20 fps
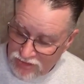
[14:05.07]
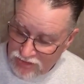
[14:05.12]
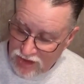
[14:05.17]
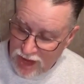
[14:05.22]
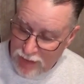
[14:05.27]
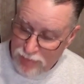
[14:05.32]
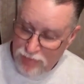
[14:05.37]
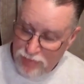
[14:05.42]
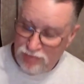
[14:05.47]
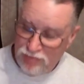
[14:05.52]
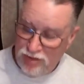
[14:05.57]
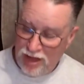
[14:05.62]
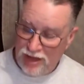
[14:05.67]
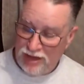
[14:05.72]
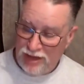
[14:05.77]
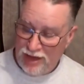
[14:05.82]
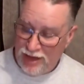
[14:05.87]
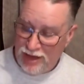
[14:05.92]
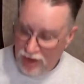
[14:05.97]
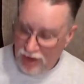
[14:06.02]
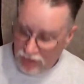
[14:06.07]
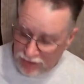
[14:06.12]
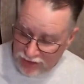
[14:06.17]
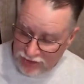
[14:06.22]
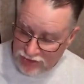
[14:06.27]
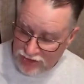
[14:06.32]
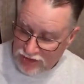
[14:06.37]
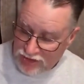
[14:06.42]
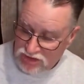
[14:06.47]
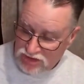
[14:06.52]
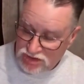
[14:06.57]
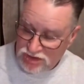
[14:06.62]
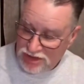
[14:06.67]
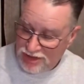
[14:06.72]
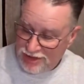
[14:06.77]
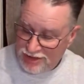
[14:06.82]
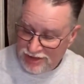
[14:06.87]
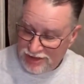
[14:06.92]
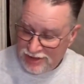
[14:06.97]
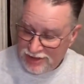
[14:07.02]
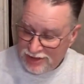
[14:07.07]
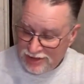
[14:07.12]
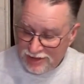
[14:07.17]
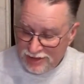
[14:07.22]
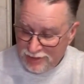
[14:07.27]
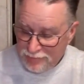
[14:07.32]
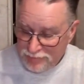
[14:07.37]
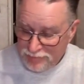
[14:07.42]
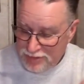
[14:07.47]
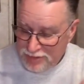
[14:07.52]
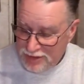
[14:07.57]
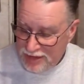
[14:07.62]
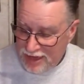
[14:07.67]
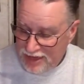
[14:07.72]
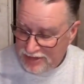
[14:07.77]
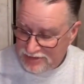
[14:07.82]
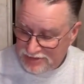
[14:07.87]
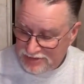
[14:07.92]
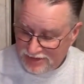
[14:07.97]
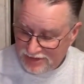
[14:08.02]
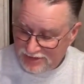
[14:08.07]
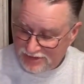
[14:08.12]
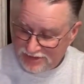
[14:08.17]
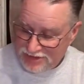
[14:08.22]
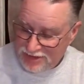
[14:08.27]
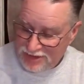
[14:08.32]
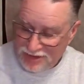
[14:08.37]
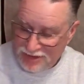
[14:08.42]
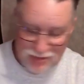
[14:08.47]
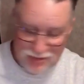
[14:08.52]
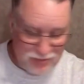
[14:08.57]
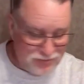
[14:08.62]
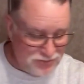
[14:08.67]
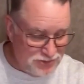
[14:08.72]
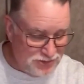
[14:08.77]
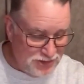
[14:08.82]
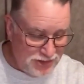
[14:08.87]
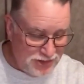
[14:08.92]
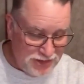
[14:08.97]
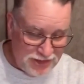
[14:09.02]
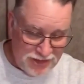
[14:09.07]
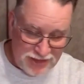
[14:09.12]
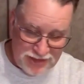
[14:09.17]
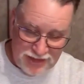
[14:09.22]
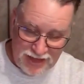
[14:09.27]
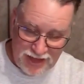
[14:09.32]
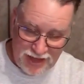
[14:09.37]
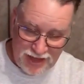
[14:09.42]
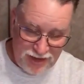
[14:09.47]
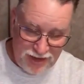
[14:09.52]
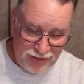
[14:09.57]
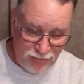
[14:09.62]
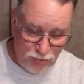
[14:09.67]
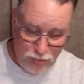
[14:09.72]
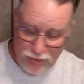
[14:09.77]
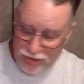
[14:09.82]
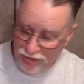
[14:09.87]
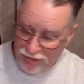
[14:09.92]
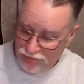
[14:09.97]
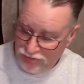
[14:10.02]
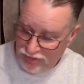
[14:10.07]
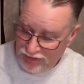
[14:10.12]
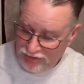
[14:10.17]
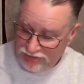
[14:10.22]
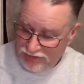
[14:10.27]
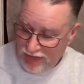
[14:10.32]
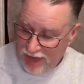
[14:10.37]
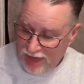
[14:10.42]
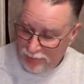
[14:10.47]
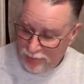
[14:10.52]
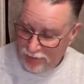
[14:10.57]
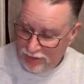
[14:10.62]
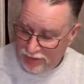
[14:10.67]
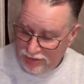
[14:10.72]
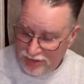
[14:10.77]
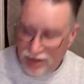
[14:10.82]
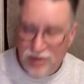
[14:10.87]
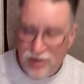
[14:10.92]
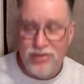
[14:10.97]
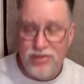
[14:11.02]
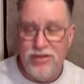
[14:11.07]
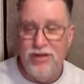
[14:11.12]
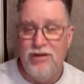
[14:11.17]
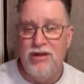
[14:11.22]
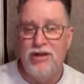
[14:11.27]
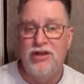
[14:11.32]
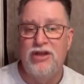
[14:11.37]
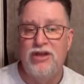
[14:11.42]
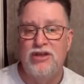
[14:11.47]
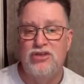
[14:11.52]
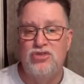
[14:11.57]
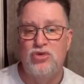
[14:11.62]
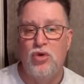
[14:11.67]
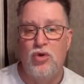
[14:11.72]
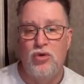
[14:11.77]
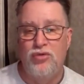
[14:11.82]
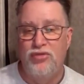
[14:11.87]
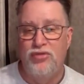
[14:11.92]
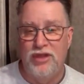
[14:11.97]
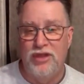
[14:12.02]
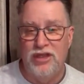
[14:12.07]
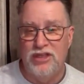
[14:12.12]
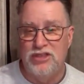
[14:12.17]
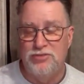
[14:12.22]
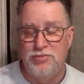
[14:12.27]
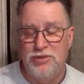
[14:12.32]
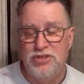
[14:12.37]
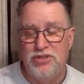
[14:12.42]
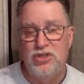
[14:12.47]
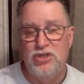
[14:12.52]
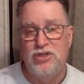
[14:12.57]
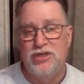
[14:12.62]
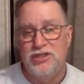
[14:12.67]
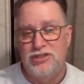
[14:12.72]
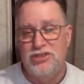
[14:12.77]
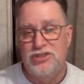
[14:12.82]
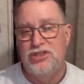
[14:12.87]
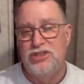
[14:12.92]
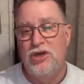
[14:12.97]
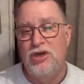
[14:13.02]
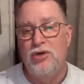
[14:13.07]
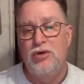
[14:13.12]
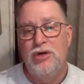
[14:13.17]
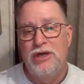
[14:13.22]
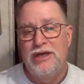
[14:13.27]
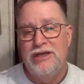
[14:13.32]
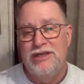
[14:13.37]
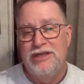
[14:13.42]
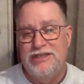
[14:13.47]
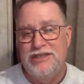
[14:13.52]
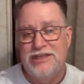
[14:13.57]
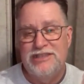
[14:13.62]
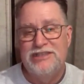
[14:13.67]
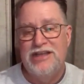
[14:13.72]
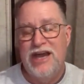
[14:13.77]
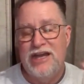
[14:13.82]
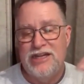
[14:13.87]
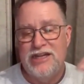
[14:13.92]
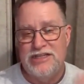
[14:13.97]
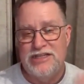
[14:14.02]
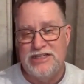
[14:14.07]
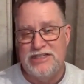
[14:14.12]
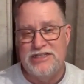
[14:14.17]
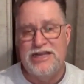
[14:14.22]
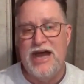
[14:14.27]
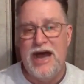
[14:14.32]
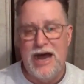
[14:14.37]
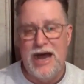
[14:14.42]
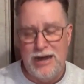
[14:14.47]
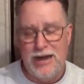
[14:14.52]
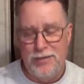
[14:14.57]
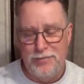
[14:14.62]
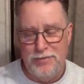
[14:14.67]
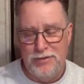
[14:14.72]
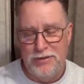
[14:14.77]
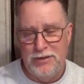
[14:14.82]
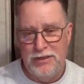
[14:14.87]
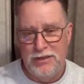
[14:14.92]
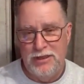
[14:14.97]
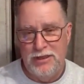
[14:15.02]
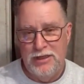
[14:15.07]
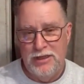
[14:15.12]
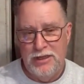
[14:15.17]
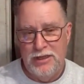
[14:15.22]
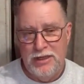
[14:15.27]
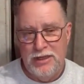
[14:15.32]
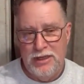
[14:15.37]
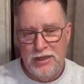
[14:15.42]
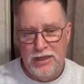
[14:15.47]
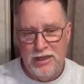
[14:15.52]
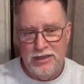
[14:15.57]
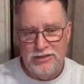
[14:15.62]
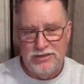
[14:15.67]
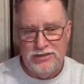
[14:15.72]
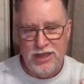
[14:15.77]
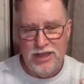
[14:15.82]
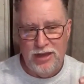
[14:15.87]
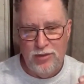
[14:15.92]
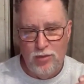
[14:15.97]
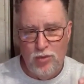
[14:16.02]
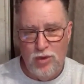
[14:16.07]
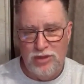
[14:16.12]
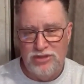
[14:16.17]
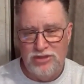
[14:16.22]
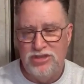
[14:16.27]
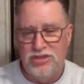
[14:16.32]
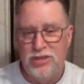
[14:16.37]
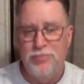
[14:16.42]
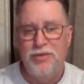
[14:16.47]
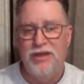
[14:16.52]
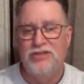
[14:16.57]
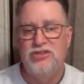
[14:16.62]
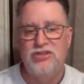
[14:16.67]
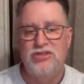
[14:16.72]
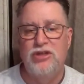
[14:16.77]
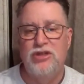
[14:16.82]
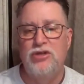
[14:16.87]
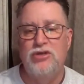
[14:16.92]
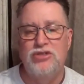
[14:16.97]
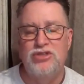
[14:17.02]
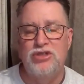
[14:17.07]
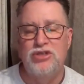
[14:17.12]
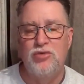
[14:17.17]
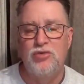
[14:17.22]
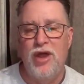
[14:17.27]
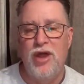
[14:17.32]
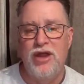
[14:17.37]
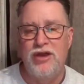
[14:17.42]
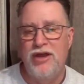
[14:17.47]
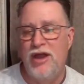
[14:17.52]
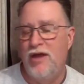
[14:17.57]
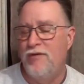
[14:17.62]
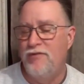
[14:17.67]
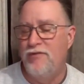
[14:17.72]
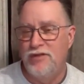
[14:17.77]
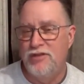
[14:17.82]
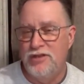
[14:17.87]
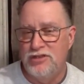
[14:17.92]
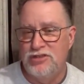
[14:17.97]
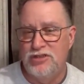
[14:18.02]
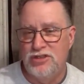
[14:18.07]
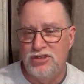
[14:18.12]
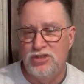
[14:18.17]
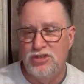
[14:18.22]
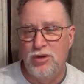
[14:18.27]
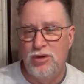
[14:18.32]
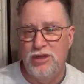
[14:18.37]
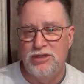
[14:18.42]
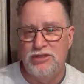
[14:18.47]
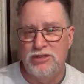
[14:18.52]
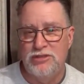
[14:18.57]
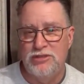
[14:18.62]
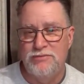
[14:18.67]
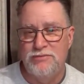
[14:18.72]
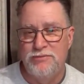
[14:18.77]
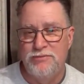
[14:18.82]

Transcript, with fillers: type of like air conditioning, PA systems, uh, weird things happening, they're, they're uncontrolled things. But you can still, you just got to stop and say, what's the best solution right now for this situation?